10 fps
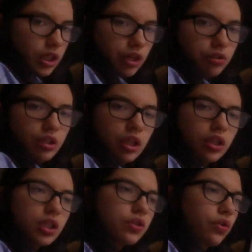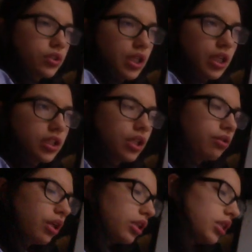thyroiditis or silent
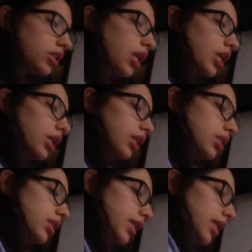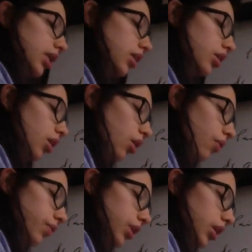thyroiditis, that is leaking
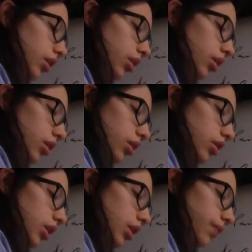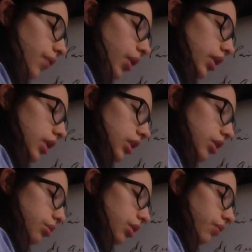of the T4 and
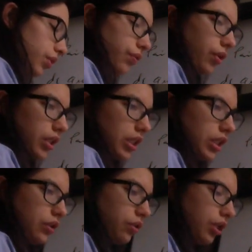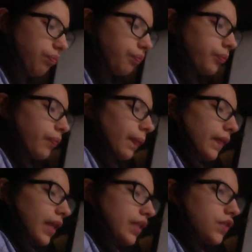T3,
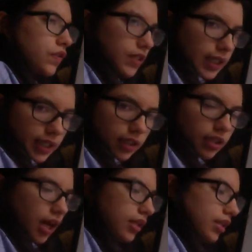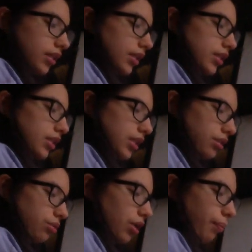that is just leaking, and this leads
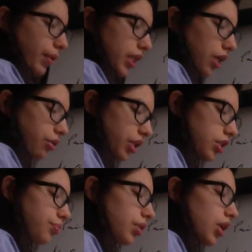to hyperthyroidism.